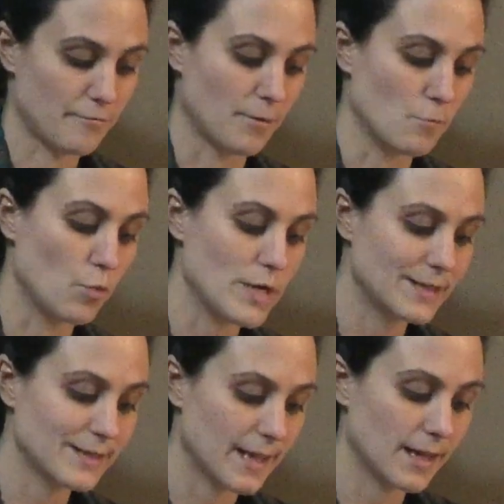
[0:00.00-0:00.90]
from
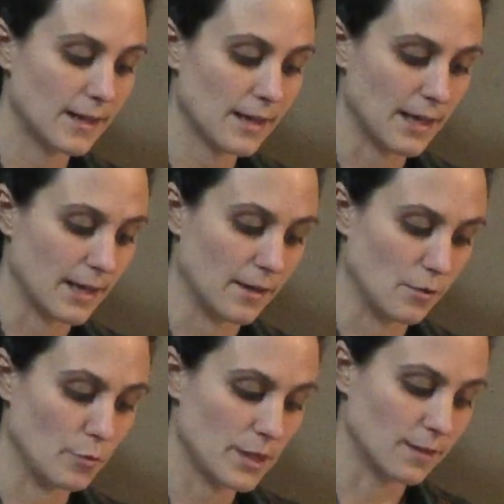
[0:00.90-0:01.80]
week 10
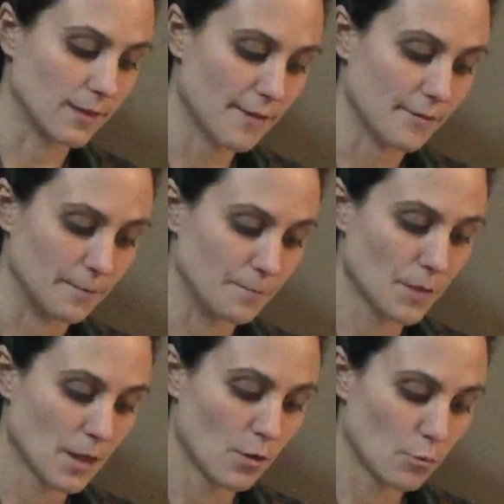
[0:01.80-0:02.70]
and week 11,
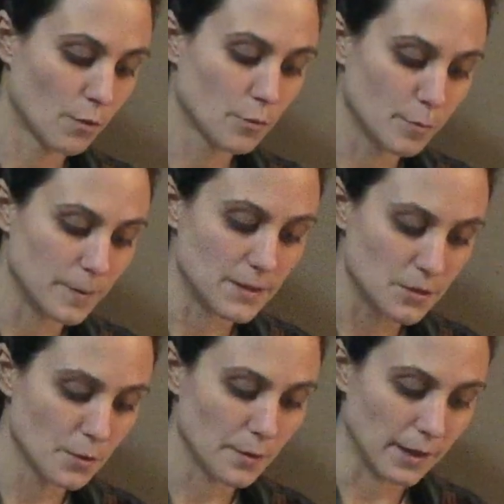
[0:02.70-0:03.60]
what we'll
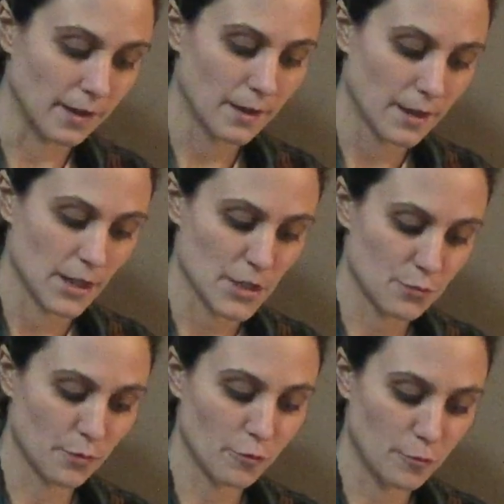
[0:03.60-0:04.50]
doing
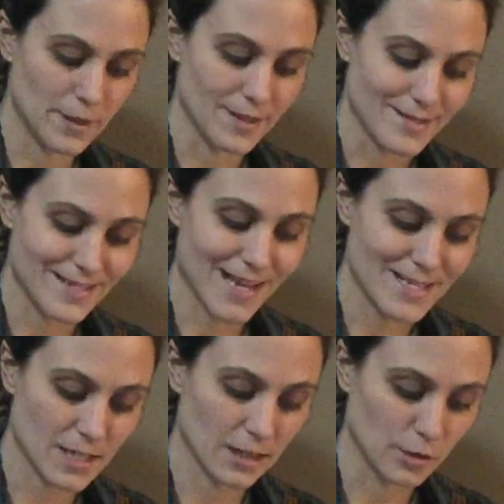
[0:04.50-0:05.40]
is we will be
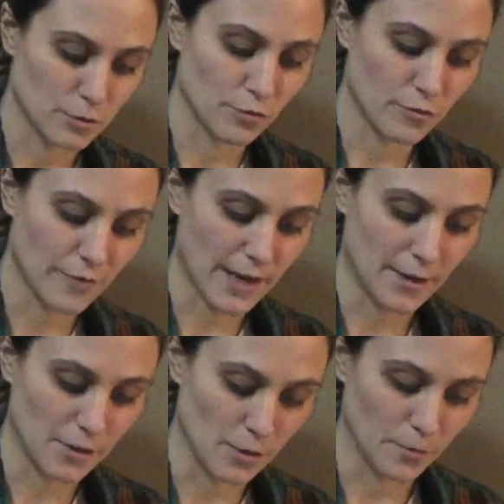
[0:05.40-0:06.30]
assessing the truth
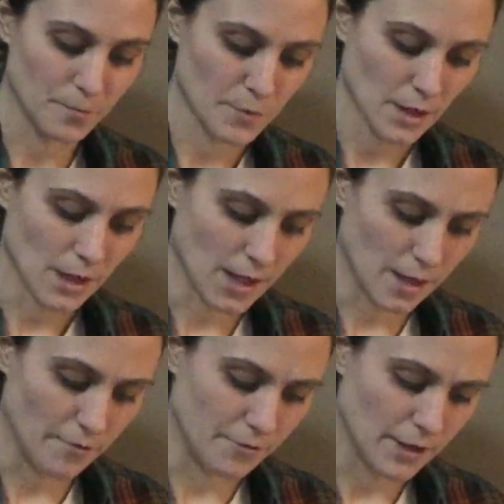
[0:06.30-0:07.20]
value
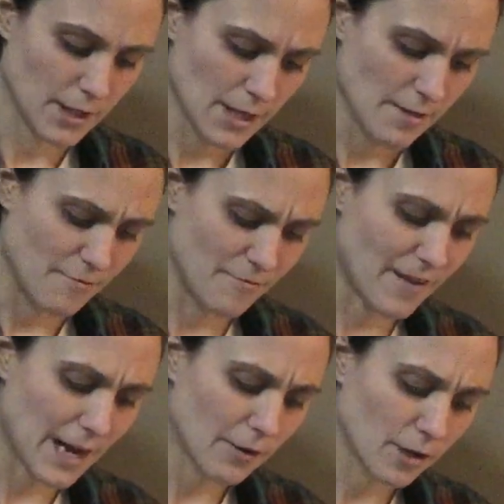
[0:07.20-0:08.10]
of
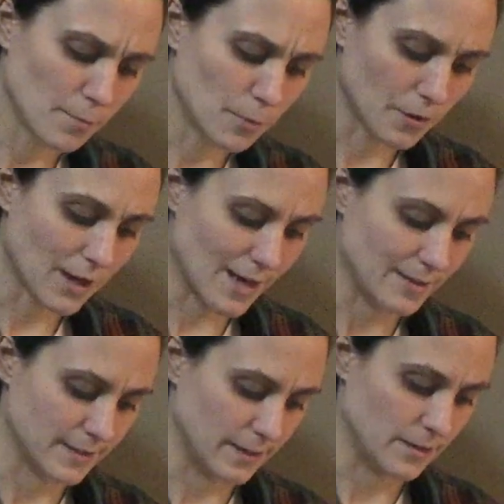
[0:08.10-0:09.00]
variable
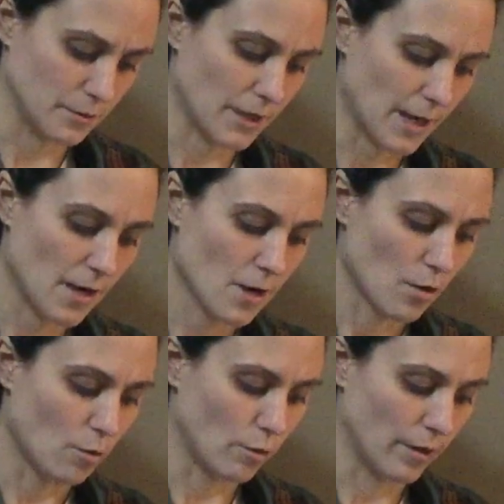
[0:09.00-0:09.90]
content, okay,
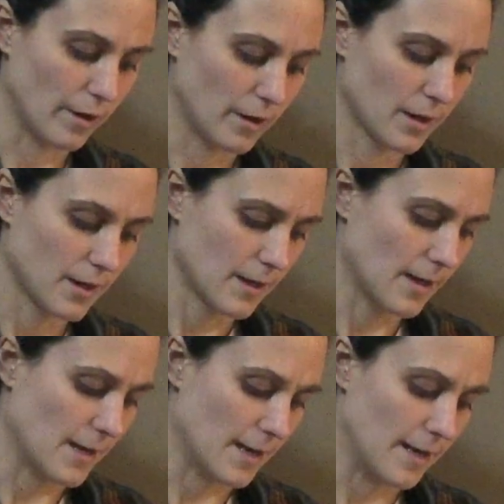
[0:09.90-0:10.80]
or
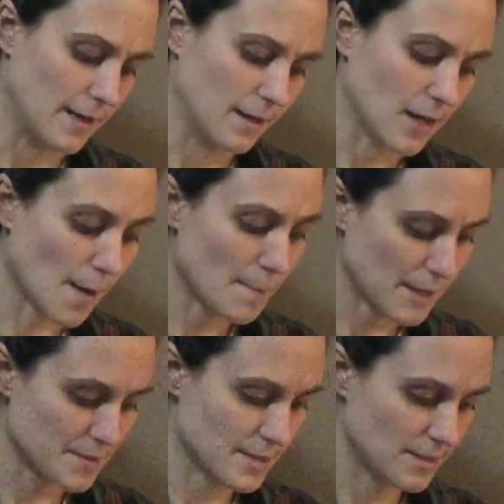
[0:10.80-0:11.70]

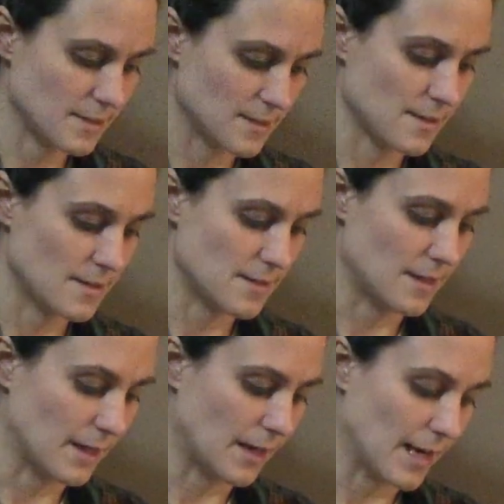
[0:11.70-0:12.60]
compound sentences
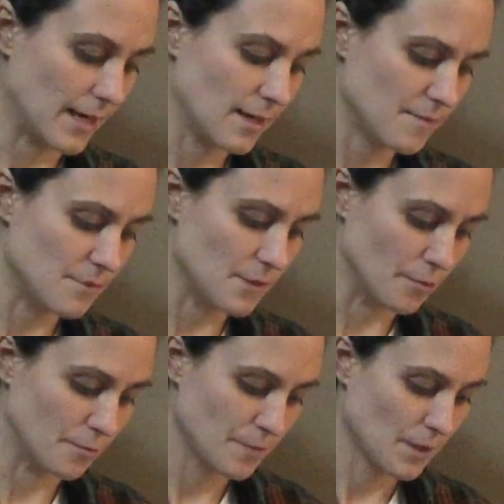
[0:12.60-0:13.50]
that I give
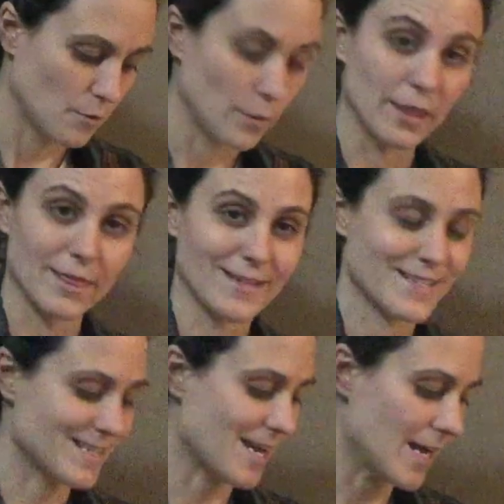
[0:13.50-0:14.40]
you with
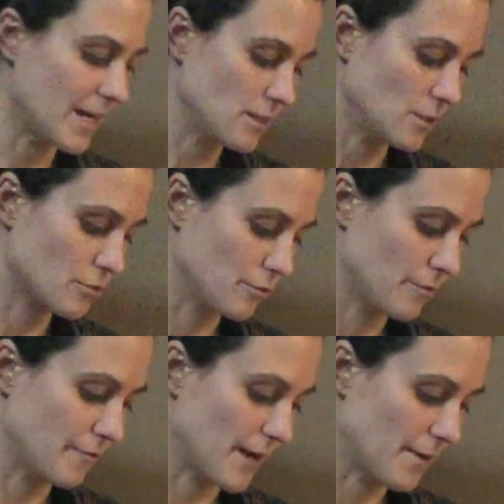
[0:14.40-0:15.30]
assigned
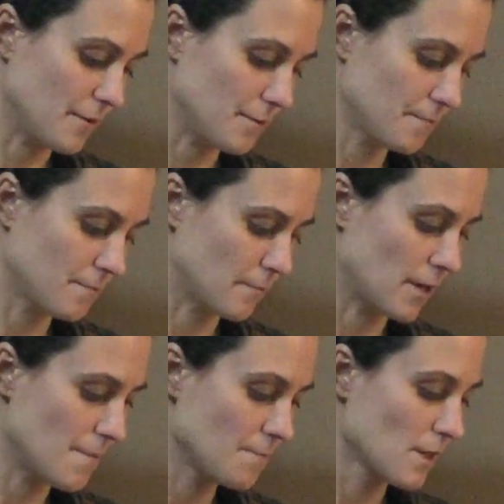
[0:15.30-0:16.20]
truth value,
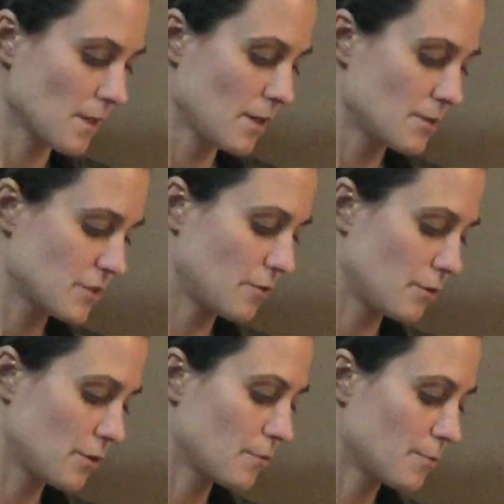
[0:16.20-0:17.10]
right? So
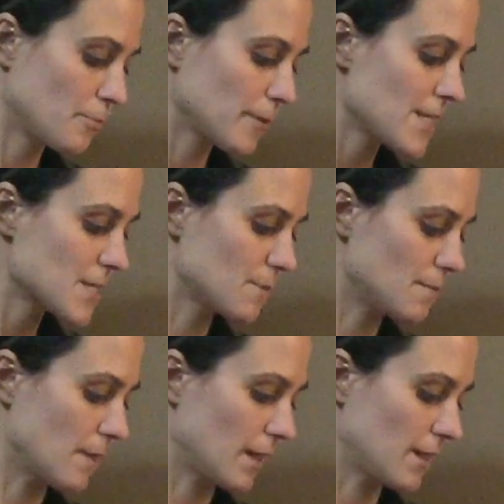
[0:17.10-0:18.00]
the
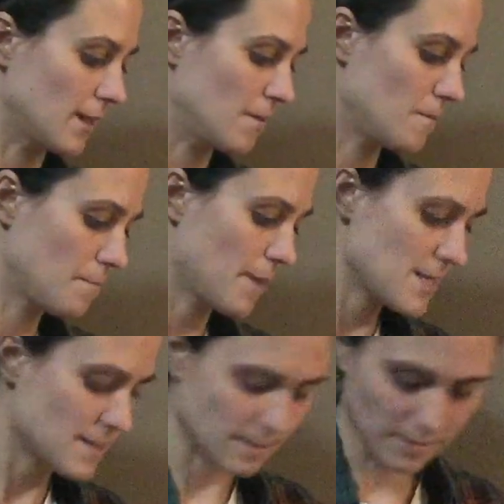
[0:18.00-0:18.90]
replacement method
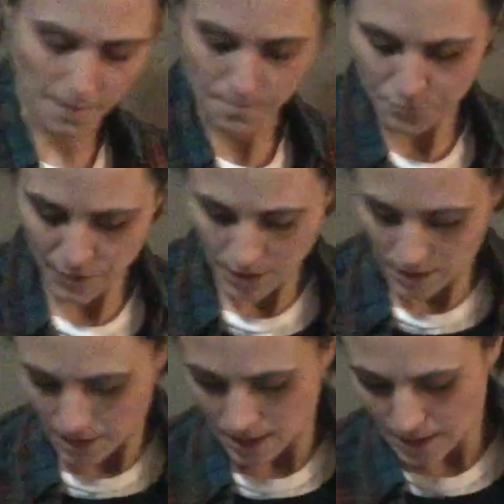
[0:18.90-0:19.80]
basically
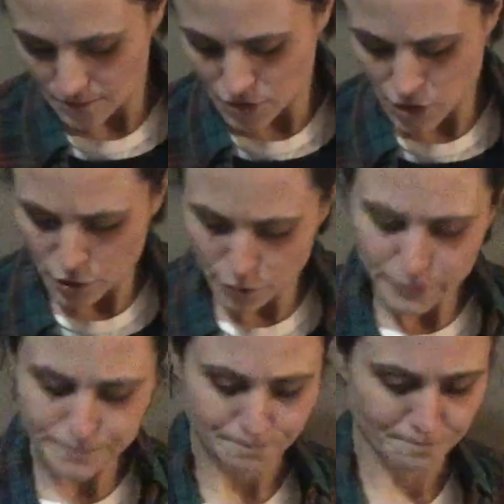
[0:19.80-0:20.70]
gives
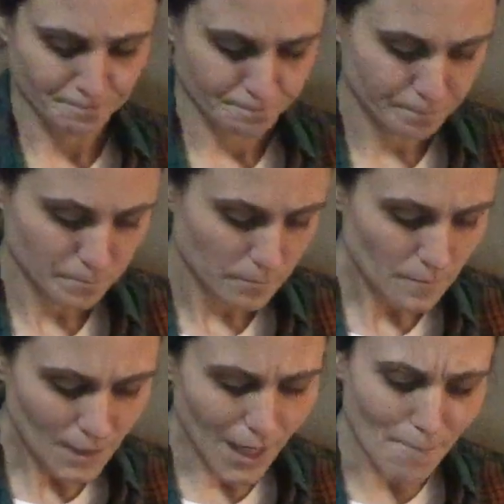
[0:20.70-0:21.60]
you
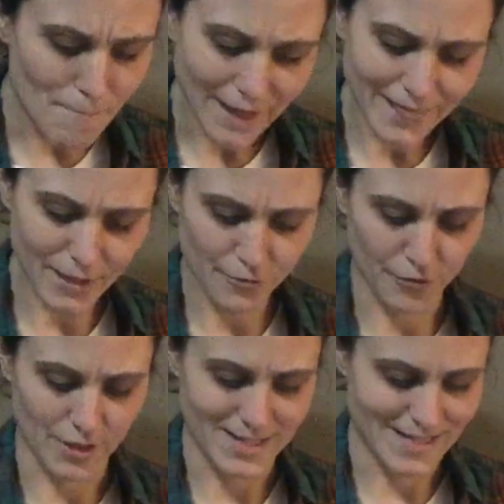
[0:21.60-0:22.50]
a method
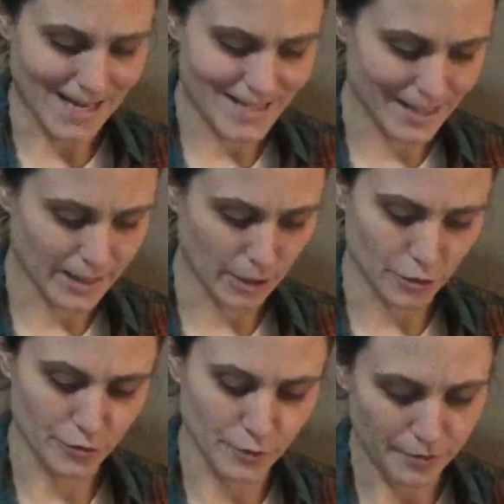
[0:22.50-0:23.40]
for assessing the
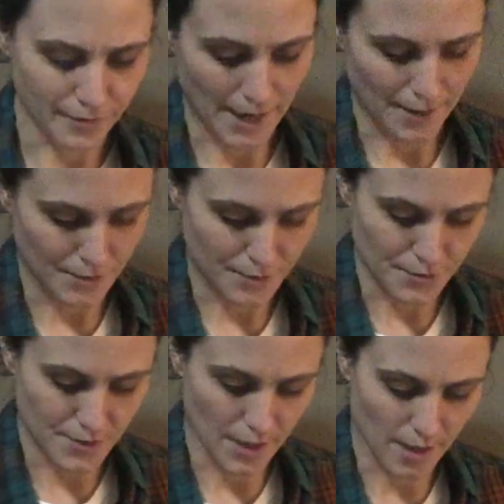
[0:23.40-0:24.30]
truth
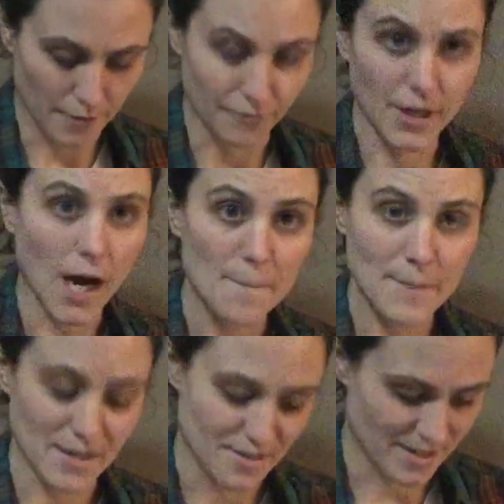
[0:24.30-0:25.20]
values of
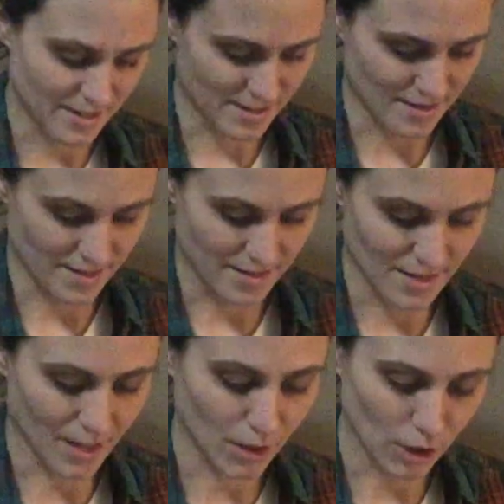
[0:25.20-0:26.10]
compound
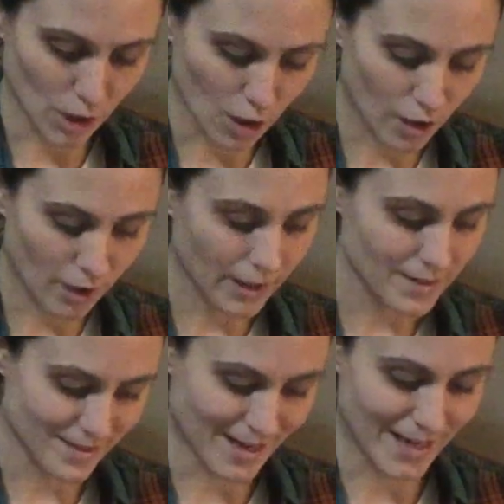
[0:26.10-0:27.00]
sentences
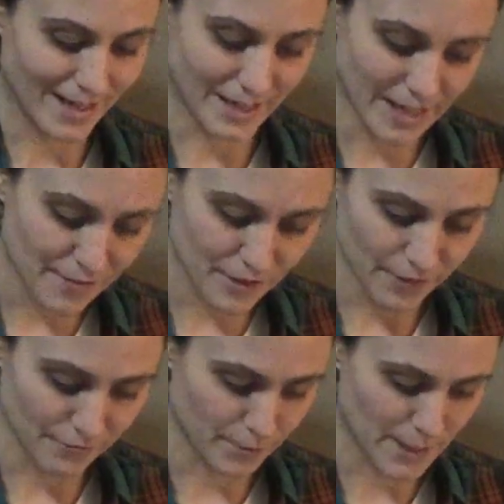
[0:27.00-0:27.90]
alongside given
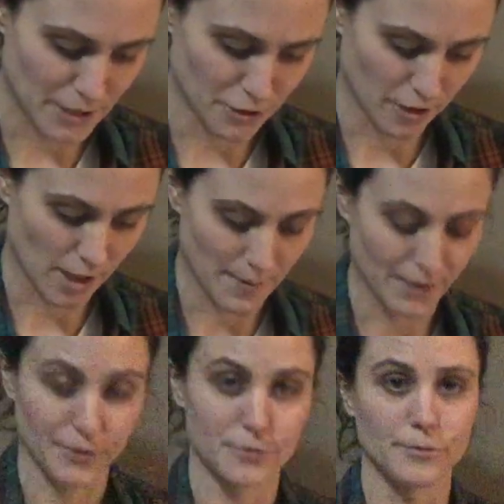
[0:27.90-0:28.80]
information
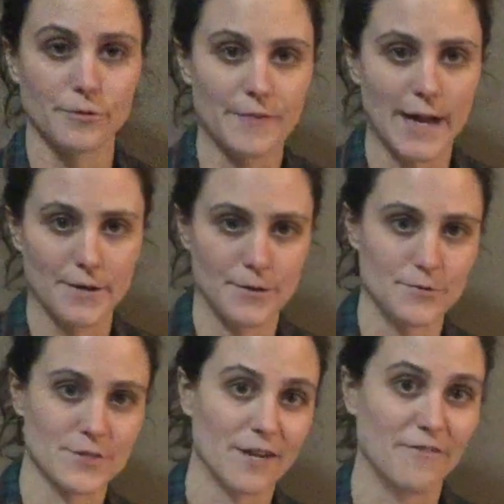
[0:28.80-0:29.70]
about the truth
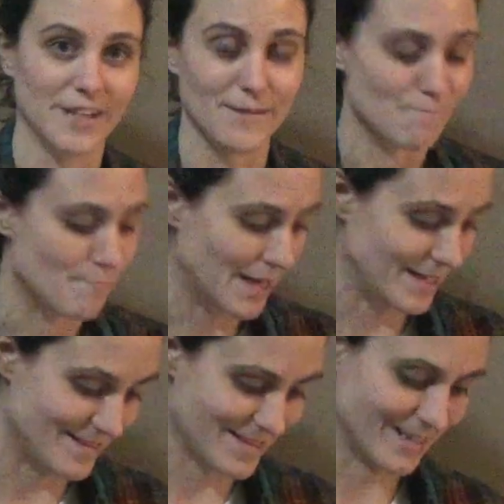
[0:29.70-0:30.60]
values of
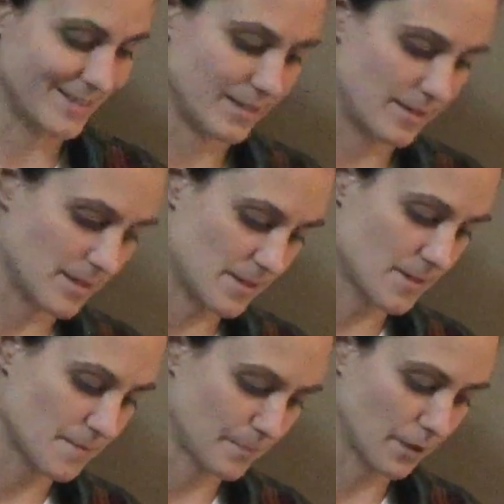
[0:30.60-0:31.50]
embedded
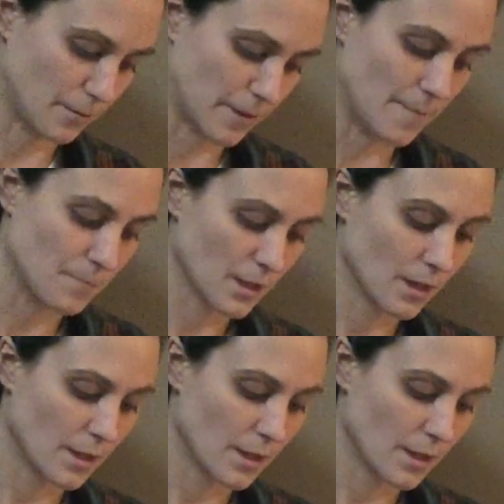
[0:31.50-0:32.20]
sentences, all right?